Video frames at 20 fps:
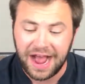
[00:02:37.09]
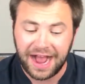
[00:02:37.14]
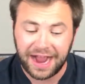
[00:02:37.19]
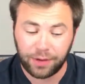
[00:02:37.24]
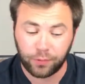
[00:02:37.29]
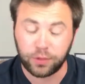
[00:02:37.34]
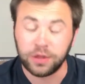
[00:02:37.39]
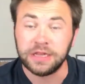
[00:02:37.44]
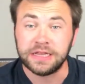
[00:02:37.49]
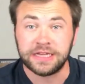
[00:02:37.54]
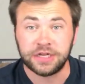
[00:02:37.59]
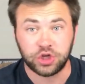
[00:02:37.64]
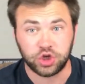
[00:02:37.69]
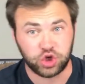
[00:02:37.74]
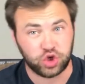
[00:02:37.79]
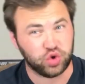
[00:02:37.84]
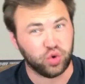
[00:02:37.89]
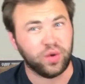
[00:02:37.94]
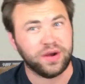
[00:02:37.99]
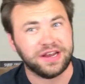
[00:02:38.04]
I really
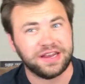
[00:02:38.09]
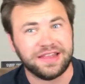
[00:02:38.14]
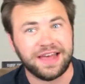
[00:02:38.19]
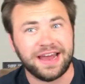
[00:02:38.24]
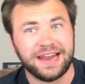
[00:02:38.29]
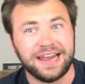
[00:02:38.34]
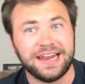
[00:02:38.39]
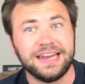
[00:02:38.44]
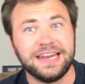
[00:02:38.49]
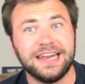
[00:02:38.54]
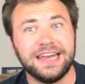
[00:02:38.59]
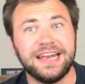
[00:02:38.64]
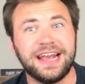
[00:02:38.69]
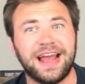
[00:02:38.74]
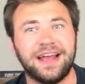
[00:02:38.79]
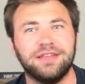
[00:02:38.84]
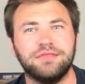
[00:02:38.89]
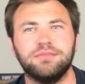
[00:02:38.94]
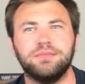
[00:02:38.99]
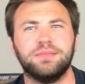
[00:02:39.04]
enjoyed that
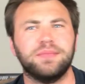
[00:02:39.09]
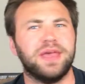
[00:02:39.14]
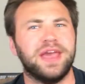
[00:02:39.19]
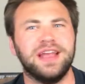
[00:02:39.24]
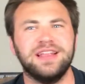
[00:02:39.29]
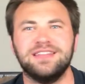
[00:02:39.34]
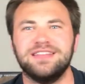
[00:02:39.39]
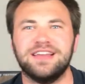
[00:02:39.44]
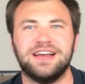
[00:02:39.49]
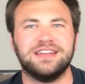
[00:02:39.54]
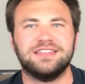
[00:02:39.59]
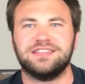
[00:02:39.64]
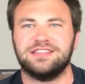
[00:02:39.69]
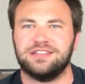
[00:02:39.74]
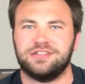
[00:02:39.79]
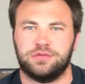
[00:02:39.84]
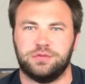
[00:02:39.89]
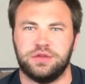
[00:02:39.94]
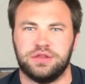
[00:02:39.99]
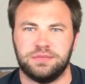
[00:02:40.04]
ending, and it does
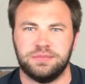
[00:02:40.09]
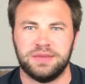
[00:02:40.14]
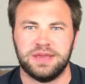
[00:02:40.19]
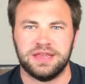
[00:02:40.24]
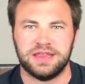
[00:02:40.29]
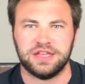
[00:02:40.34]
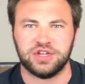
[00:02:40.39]
this with me.